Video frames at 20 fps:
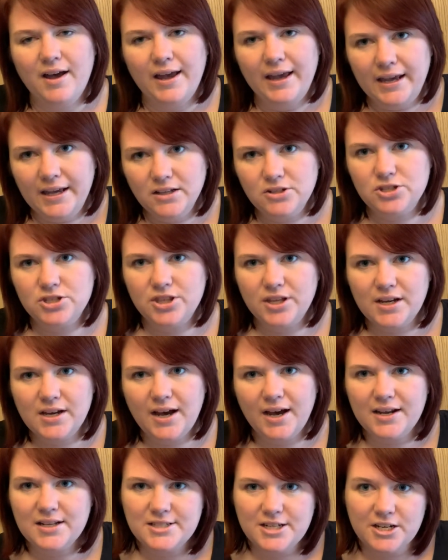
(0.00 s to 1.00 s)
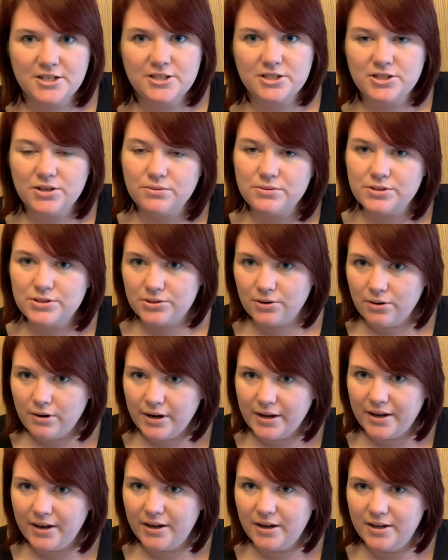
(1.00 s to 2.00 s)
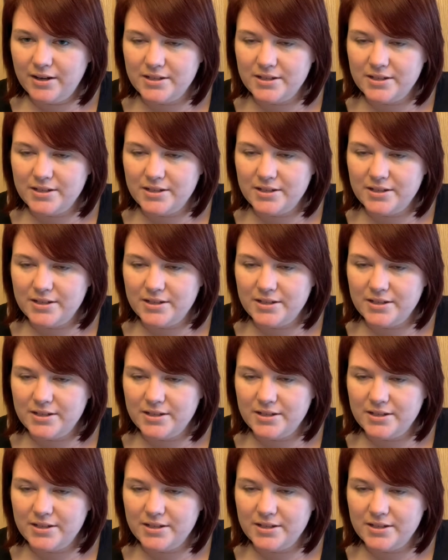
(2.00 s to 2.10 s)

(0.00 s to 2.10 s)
each thing kind of tells its own story